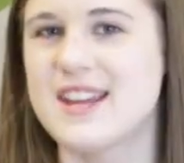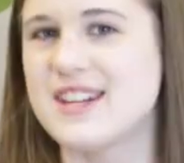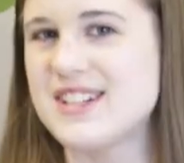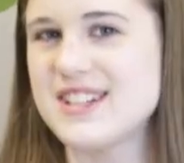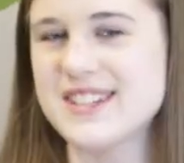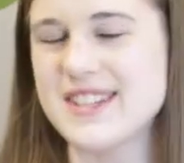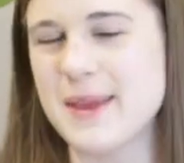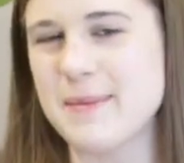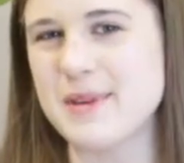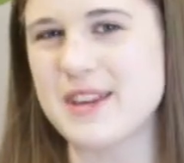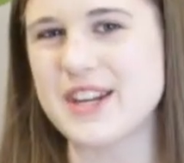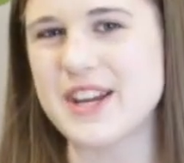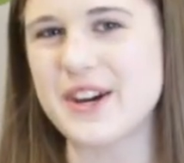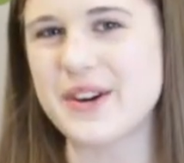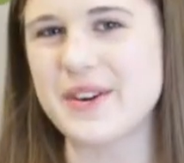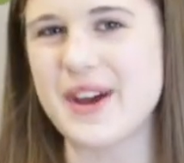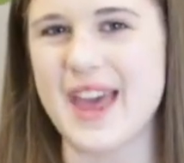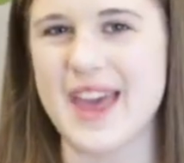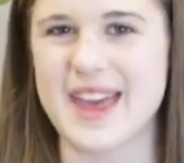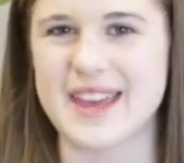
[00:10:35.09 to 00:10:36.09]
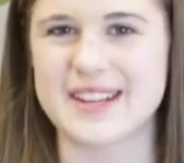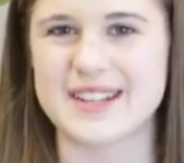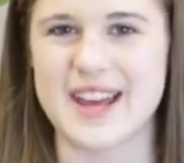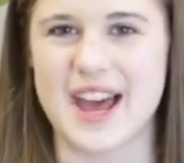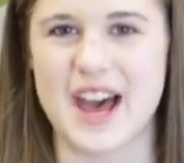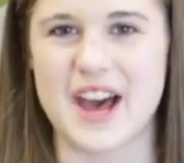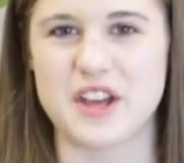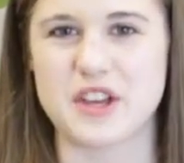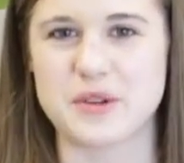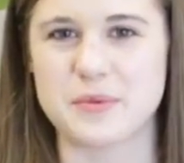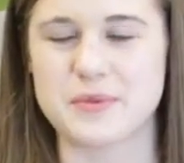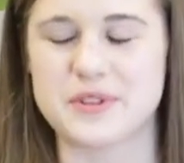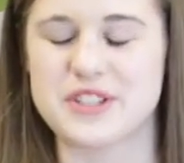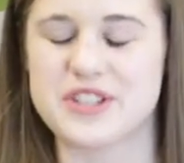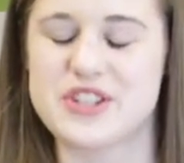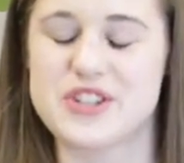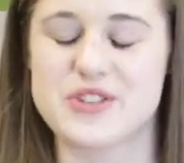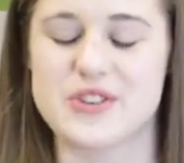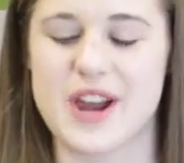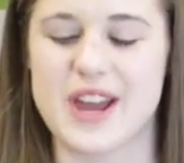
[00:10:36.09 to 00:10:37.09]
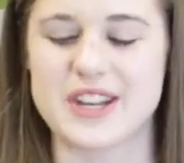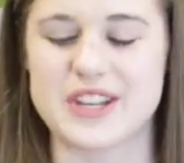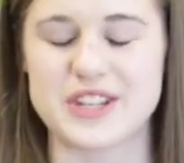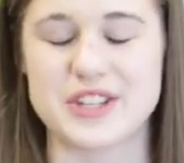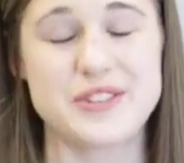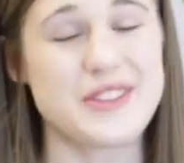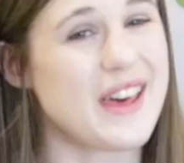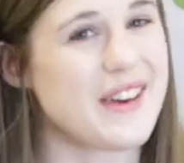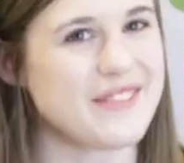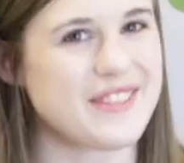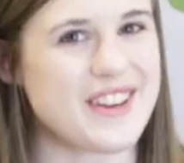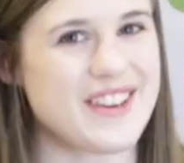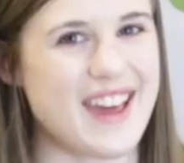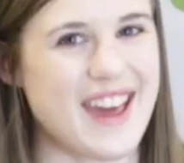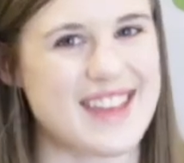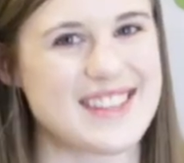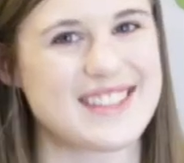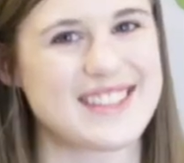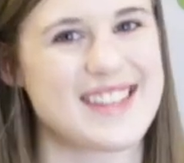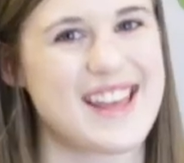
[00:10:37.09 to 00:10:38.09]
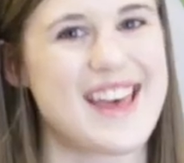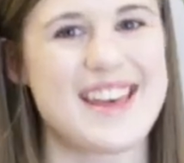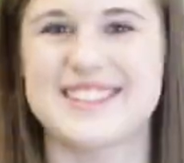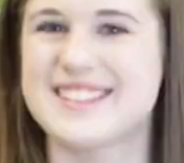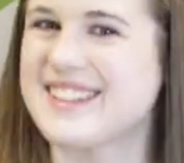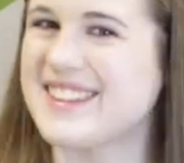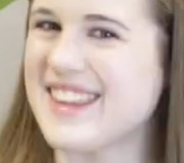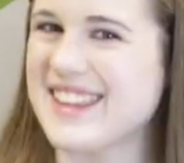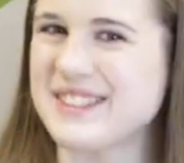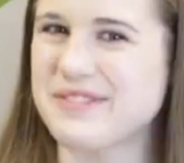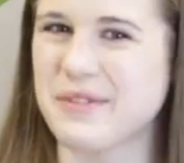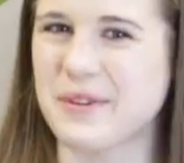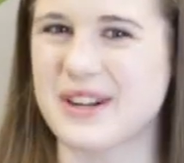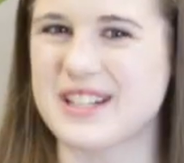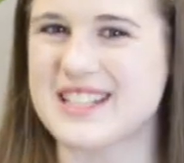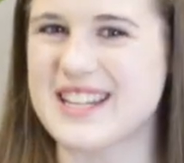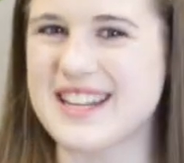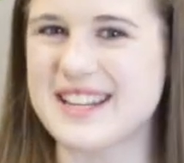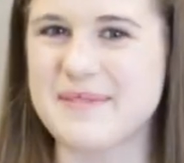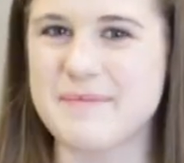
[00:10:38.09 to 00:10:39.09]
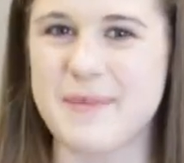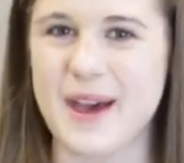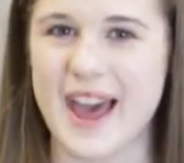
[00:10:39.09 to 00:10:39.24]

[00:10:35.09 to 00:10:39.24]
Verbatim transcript: just let me know and I would try to do that for you guys. So thanks for watching.